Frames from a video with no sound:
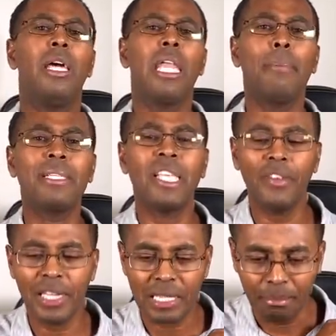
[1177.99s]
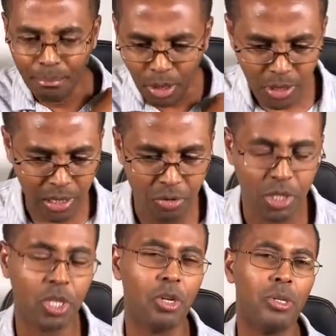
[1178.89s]
Number seven is the most
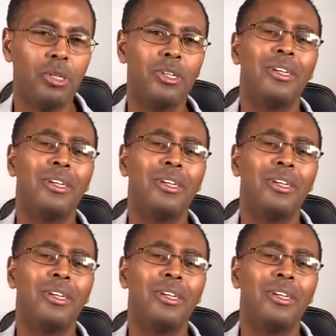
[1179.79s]
critical.